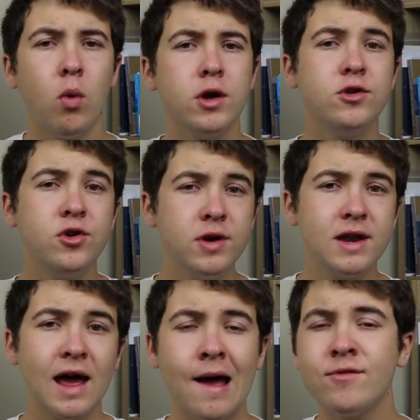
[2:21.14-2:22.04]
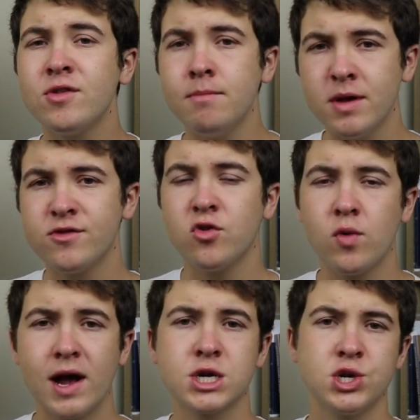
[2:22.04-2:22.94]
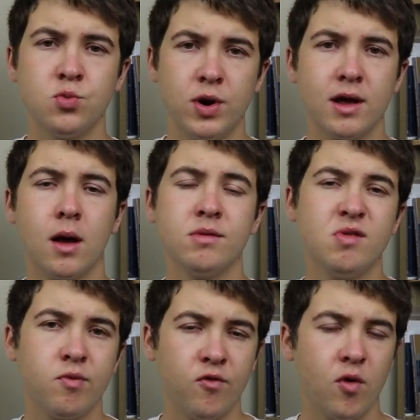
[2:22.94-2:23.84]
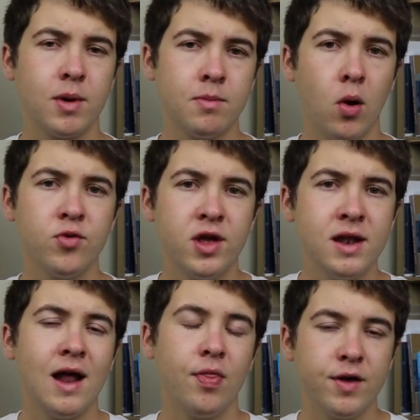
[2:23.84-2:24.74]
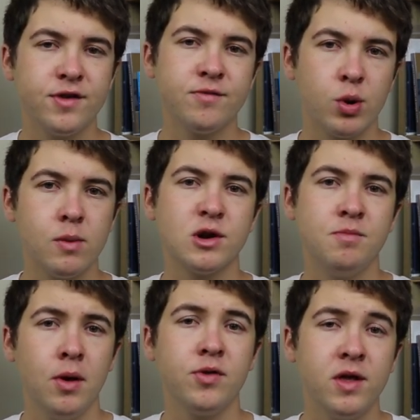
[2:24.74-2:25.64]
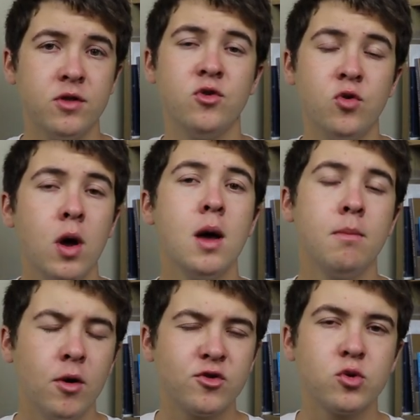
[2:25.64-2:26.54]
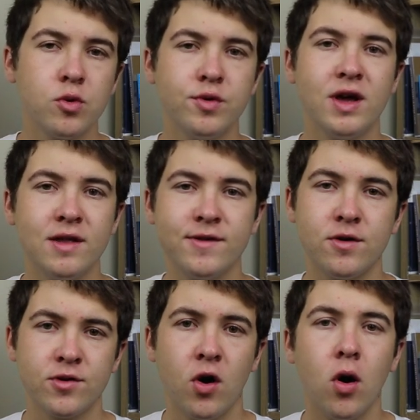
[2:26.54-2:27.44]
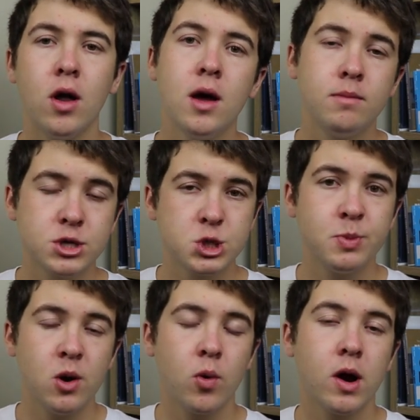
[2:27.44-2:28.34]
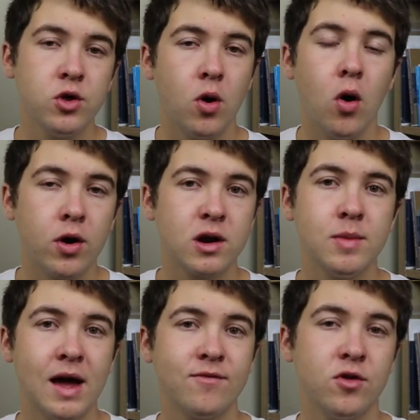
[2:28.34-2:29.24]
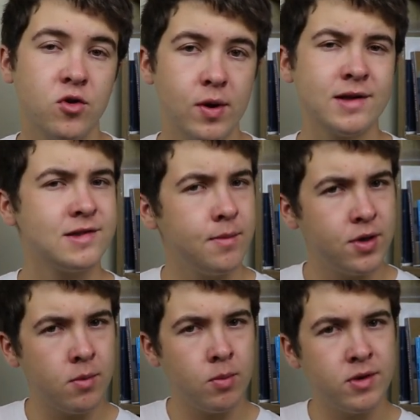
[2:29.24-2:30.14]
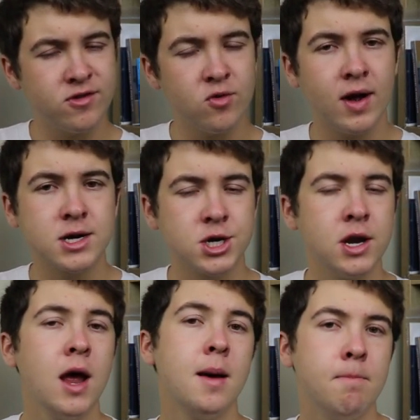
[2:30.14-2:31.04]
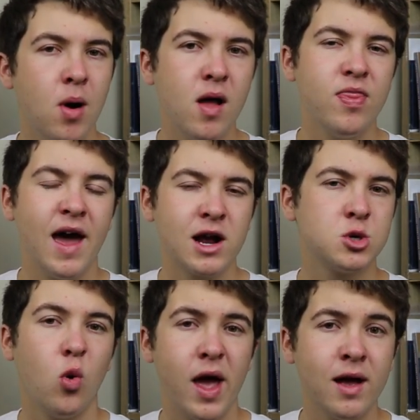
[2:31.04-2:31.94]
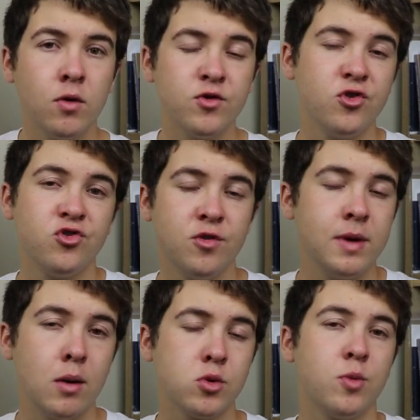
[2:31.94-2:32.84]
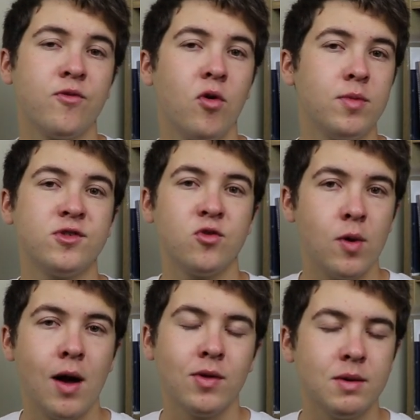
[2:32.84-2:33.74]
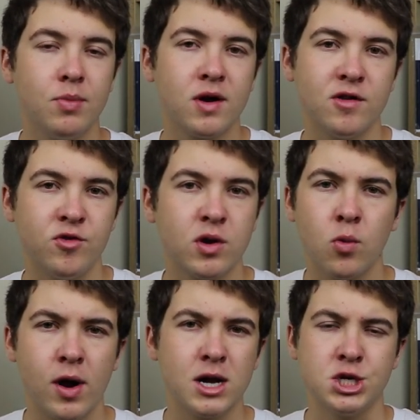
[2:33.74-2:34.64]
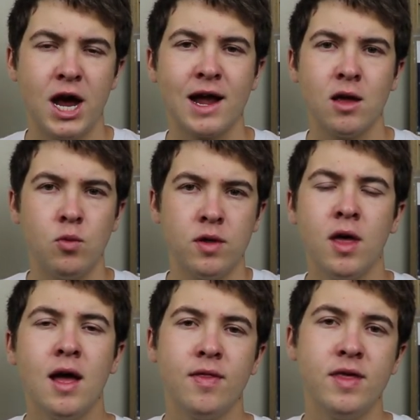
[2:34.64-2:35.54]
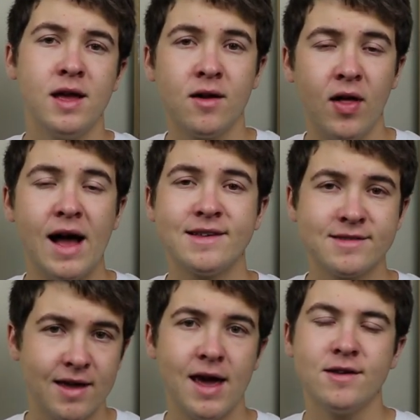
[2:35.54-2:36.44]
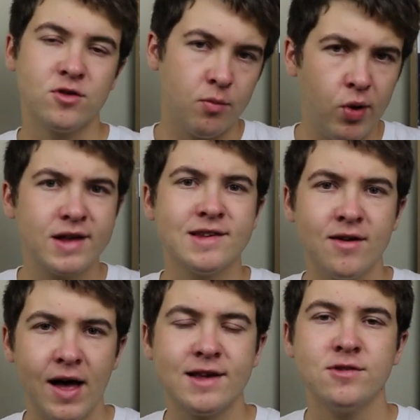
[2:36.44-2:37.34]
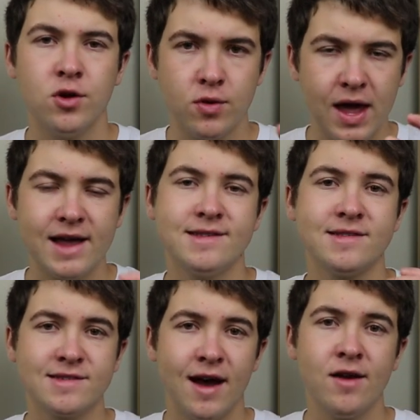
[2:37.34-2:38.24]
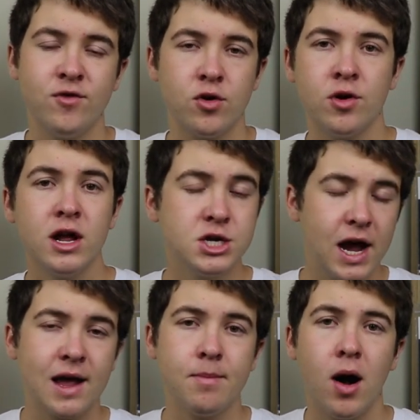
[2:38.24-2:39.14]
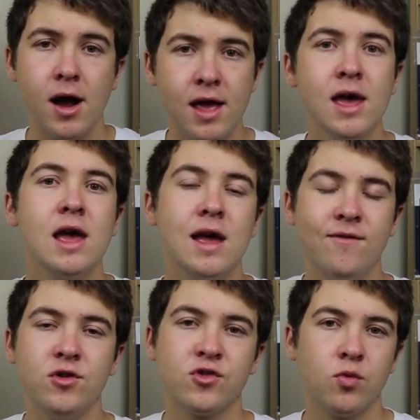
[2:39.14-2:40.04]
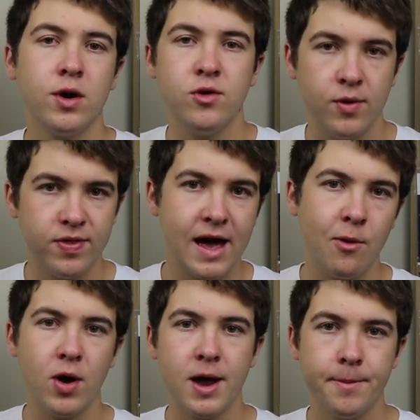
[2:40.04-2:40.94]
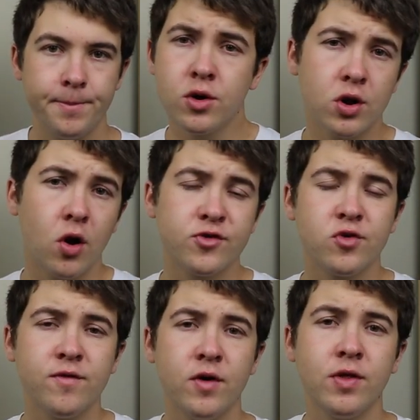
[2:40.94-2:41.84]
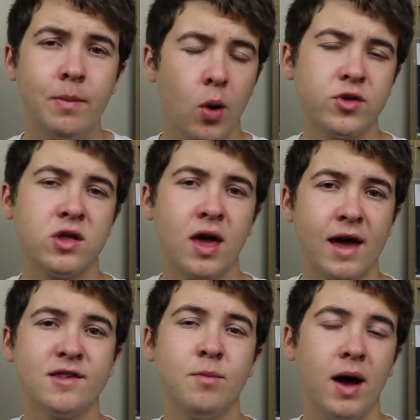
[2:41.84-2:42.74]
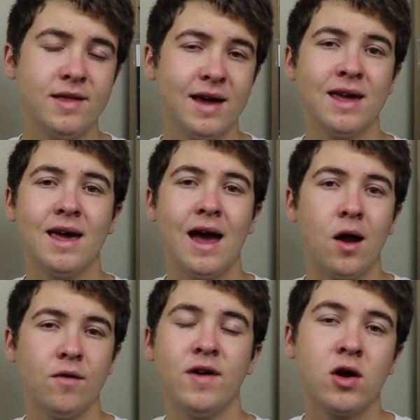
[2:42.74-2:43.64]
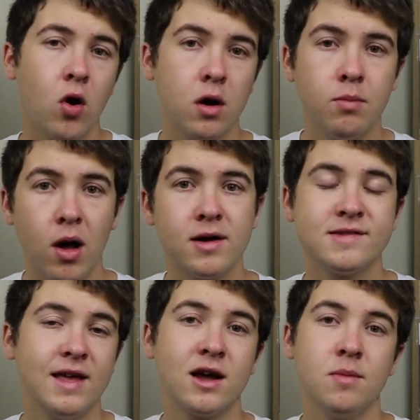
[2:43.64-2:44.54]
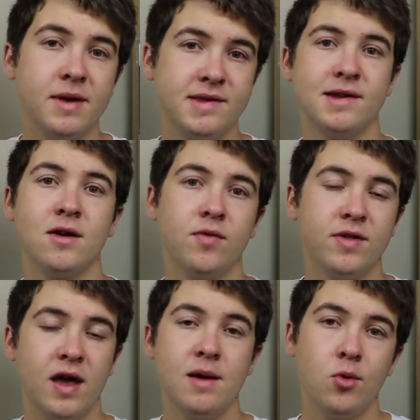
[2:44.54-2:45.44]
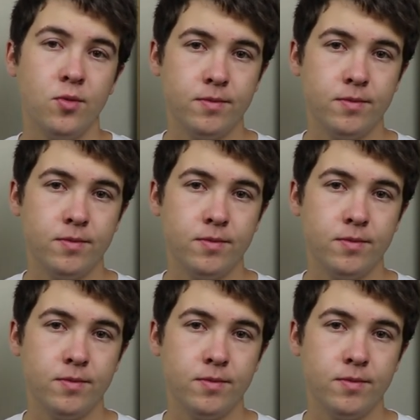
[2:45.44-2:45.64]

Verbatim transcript: Well, you do need to have some misdirection when it comes to performing bolted. Now, this is pretty much built into most of the routines that are taught, but just be aware you are going to be after doing some type of misdirection, but the actual angles you should be able to perform this around grounded because you can wear a jacket with the glass case or the plexiglass, you know, case inside of your jacket pocket if you just want to do it that way. You can also reveal the bolted case by taking it out of a card box that could be sitting on the table.